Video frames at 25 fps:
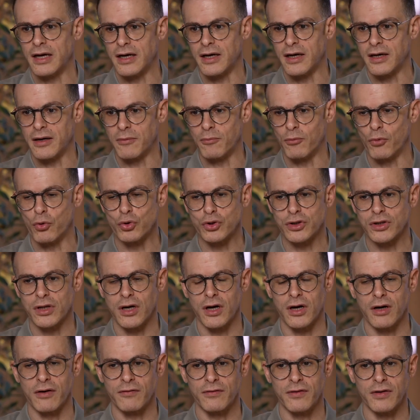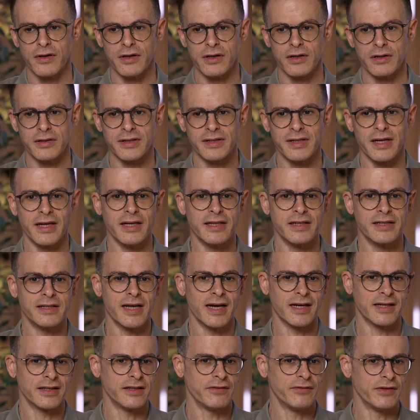most of the sales
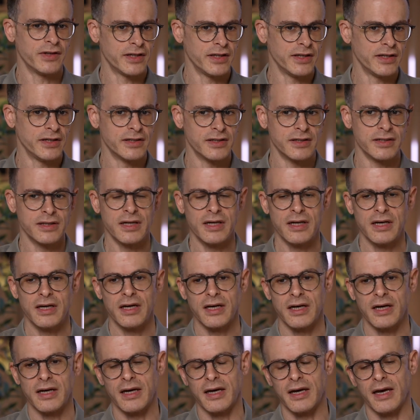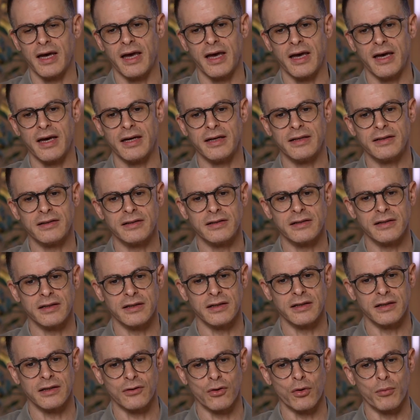activities and
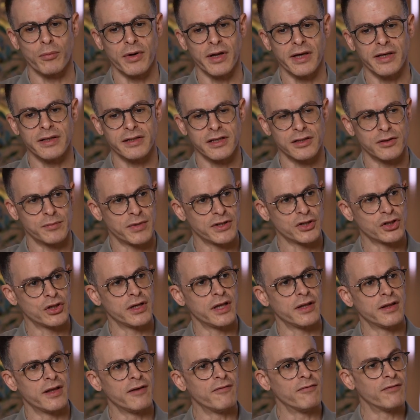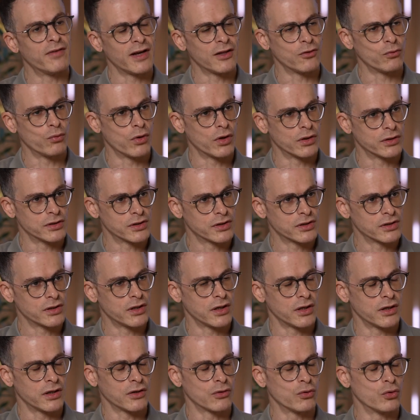complaints, especially the invalid ones,
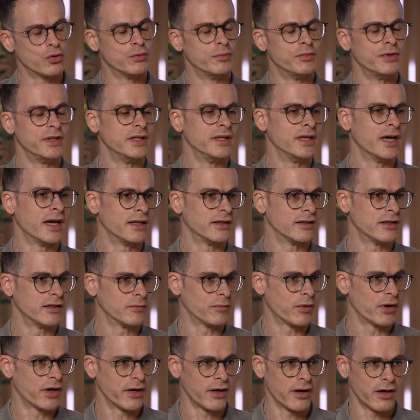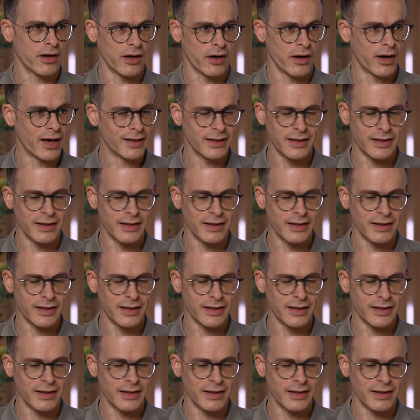could be handled by at